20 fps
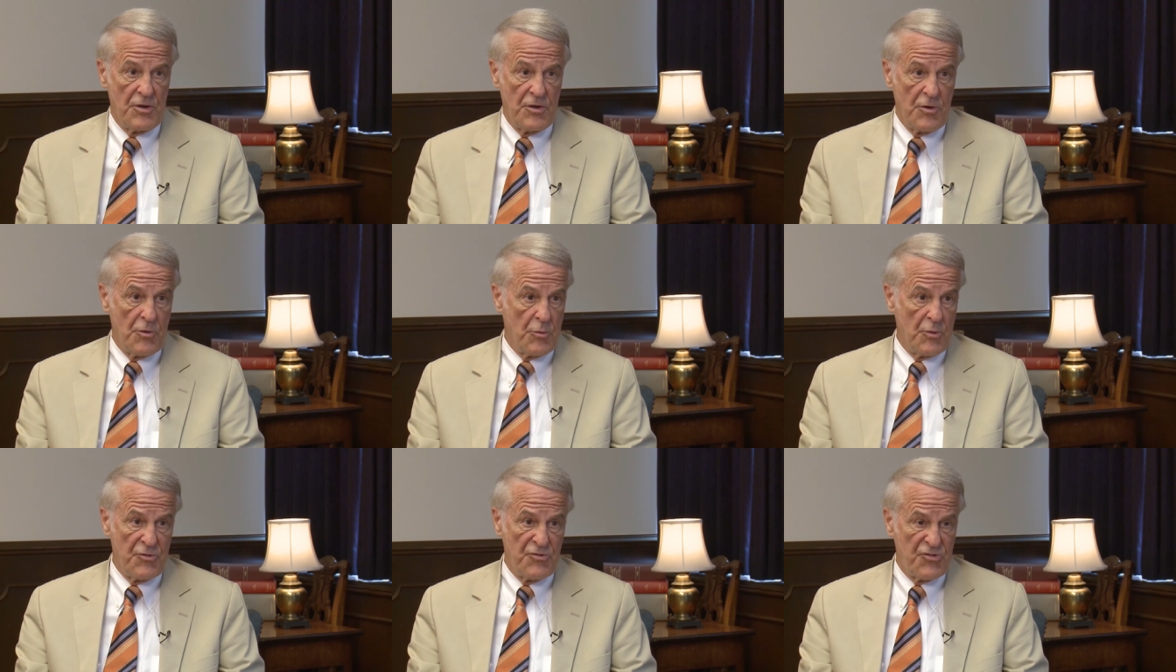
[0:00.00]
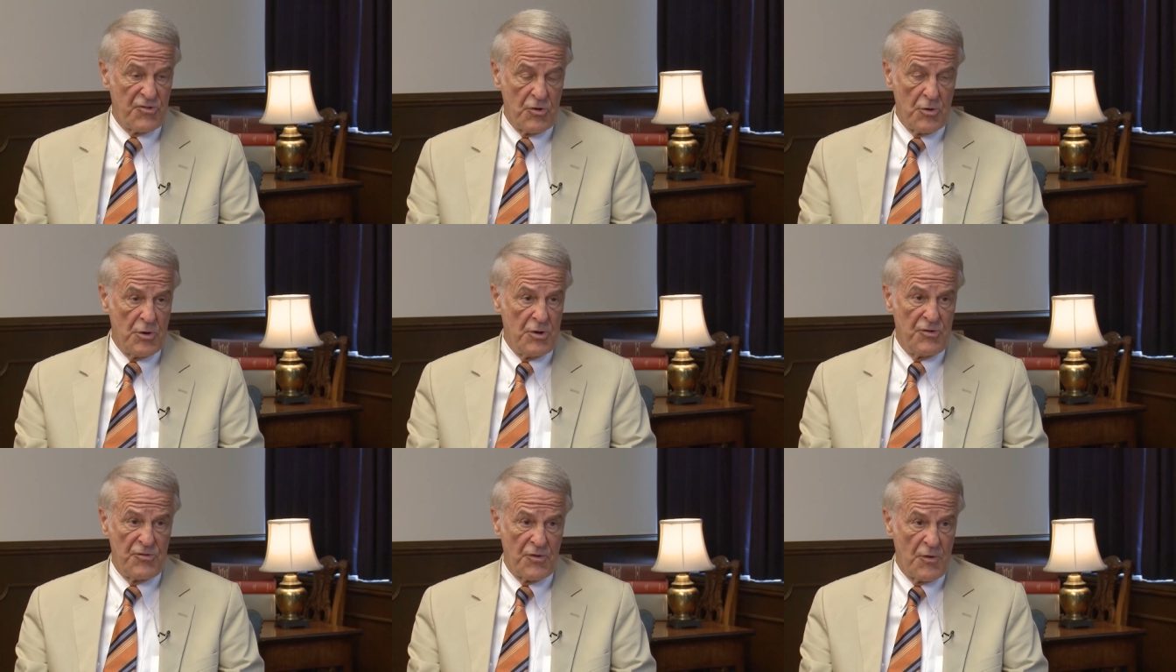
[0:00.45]
And there were a
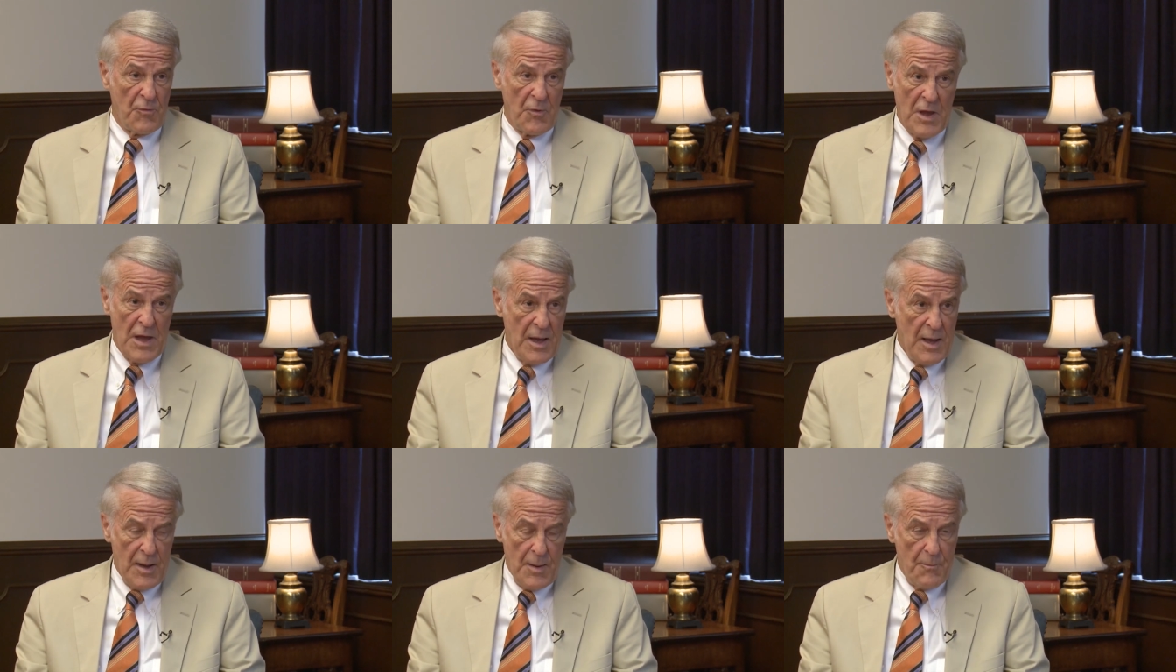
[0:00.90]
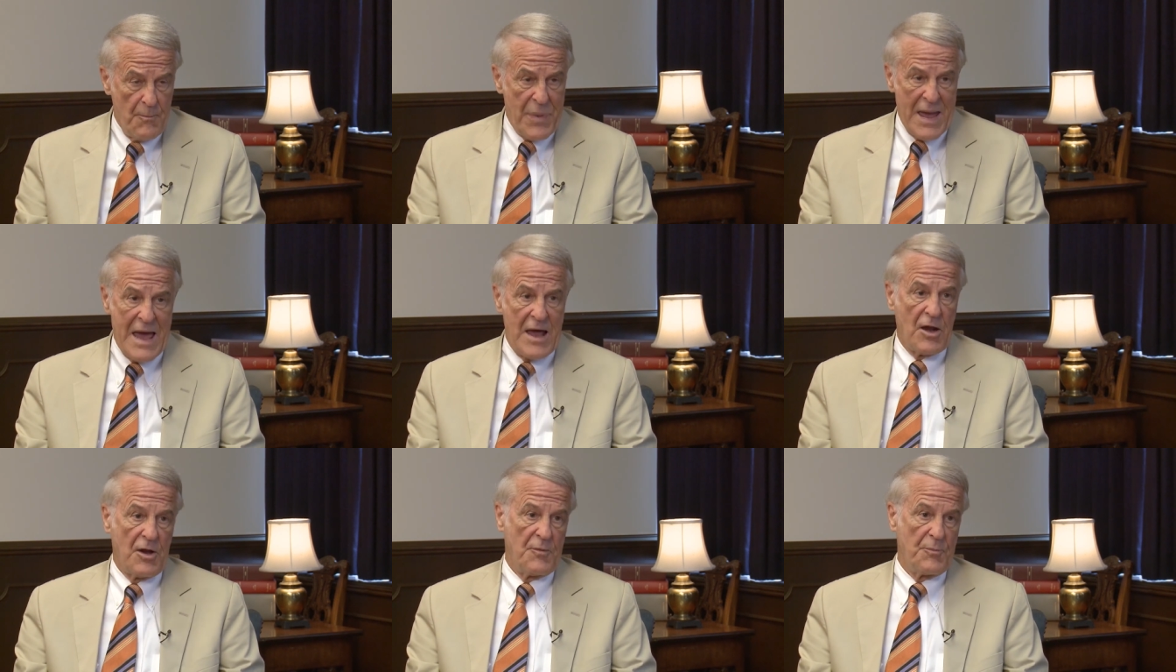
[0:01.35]
series of
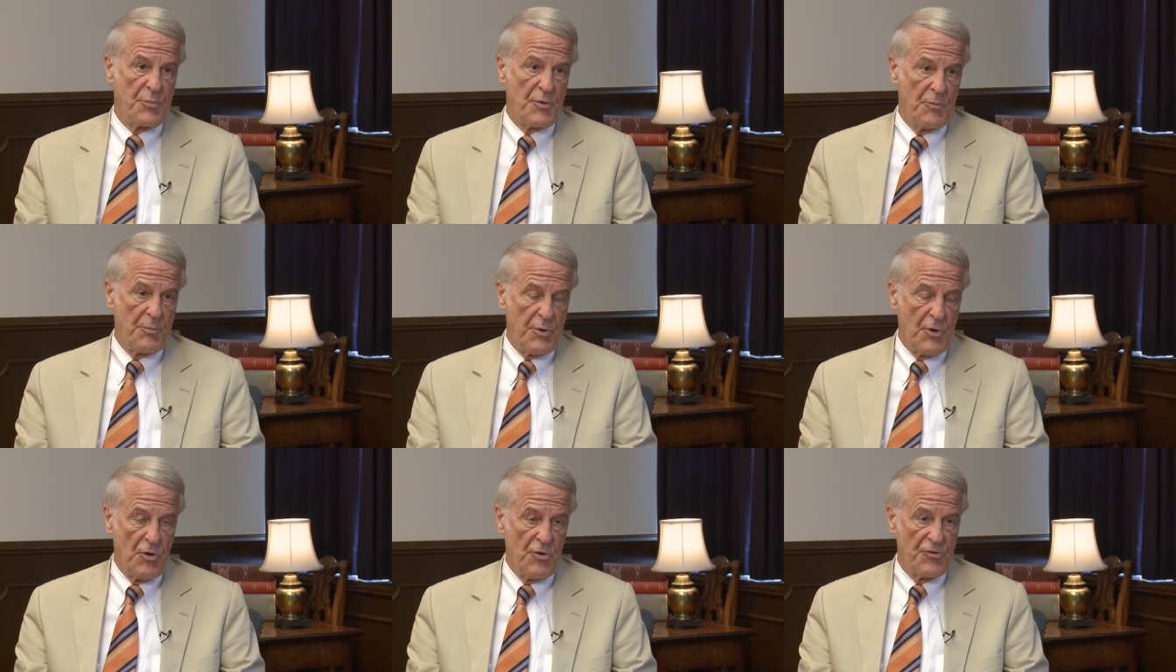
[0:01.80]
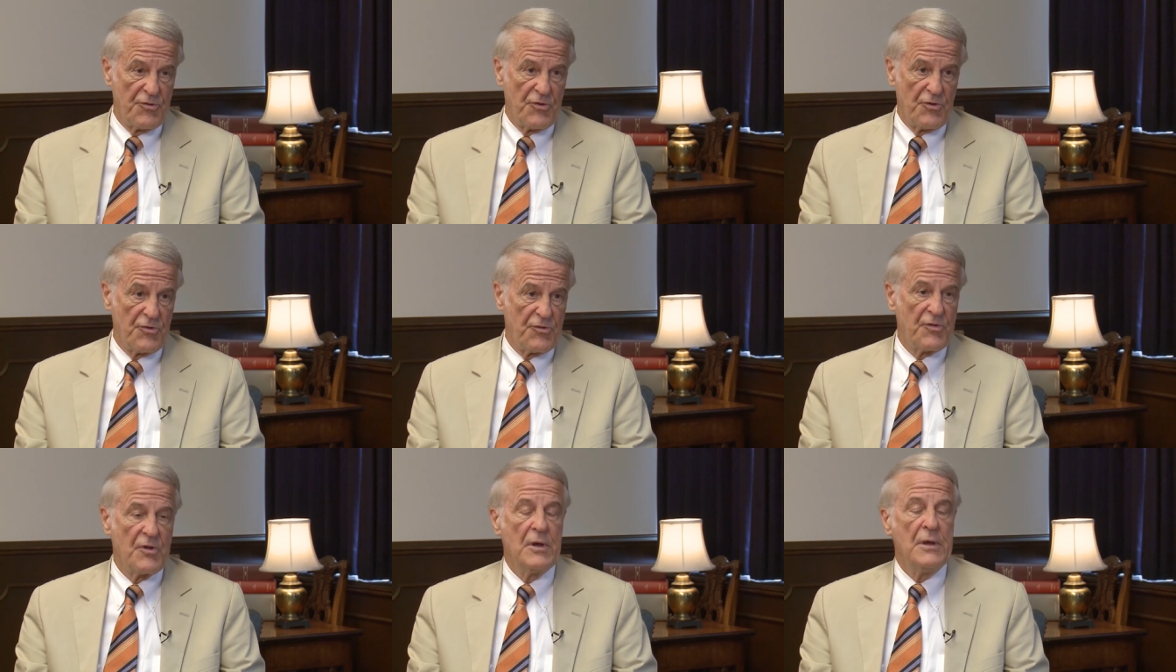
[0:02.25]
ballot
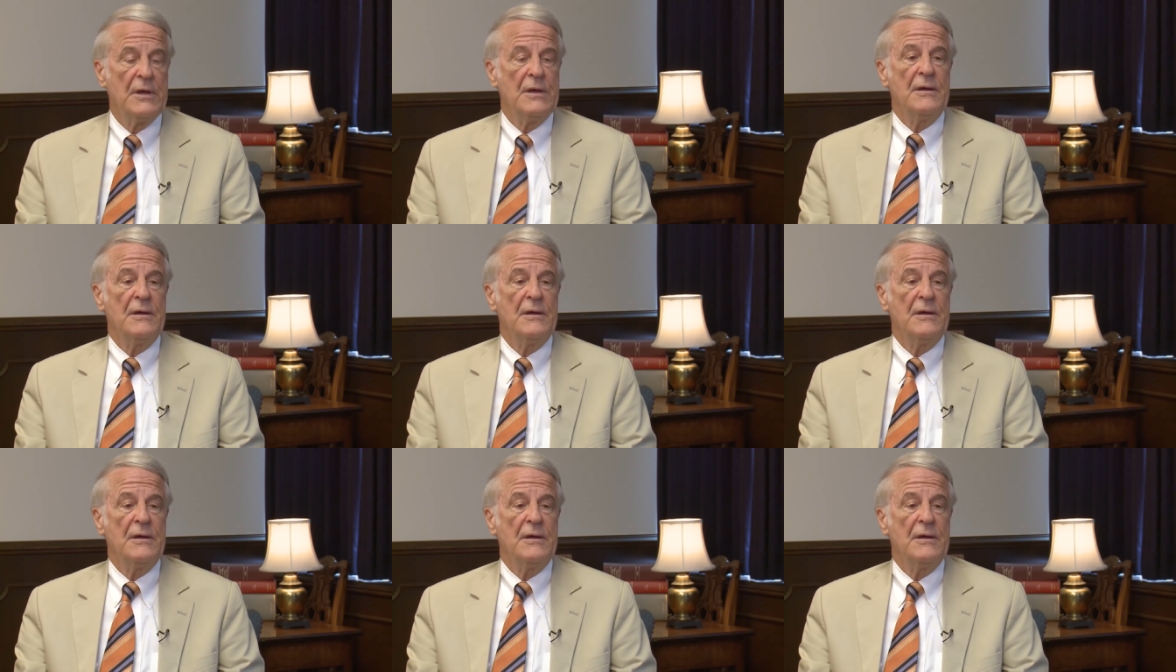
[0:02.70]
proposals.